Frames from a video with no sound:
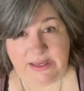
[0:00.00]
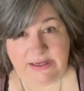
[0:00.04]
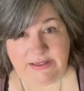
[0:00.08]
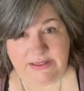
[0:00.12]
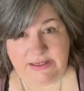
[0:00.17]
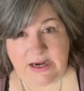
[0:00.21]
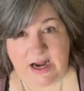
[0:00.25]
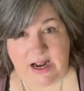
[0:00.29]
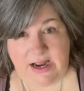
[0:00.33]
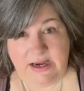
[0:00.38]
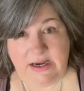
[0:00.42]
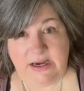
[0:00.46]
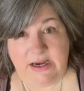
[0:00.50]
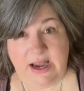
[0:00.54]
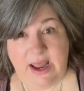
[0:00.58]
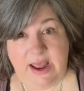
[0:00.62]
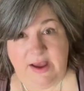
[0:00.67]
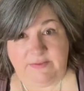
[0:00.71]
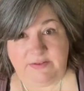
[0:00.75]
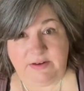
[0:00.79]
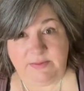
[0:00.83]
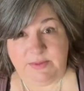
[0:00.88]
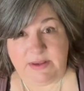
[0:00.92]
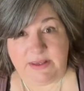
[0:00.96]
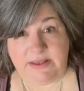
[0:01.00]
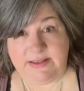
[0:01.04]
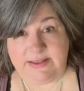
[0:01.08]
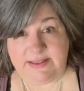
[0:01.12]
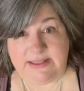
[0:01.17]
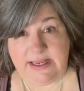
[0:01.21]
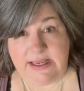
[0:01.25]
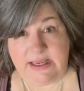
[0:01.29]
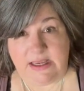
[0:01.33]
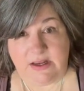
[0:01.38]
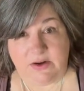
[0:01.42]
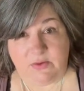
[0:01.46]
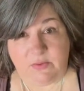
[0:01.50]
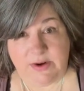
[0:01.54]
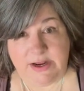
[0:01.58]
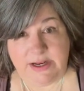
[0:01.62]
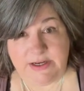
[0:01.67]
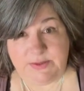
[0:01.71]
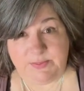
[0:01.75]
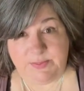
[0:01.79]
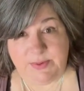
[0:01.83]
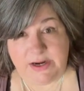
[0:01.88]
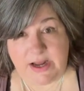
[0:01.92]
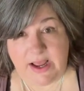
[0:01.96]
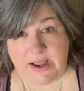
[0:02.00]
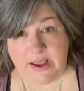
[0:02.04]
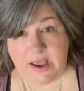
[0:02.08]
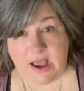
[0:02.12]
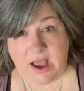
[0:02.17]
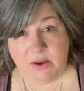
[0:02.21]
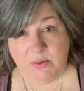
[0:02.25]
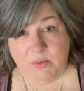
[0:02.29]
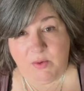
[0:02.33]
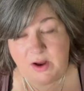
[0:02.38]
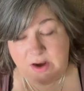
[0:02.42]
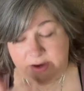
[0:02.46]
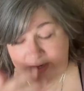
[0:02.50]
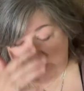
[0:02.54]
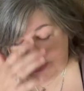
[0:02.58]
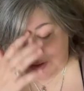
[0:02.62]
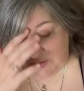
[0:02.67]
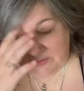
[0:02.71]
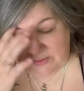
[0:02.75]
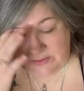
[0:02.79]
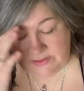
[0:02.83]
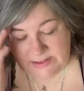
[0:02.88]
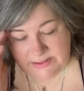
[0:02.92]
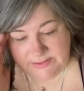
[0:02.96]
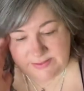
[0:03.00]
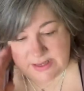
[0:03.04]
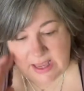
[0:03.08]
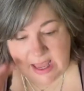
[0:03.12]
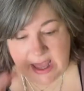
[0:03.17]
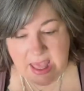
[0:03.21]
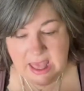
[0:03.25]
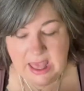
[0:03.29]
I didn't have to be stinking rich, but I wanted to at least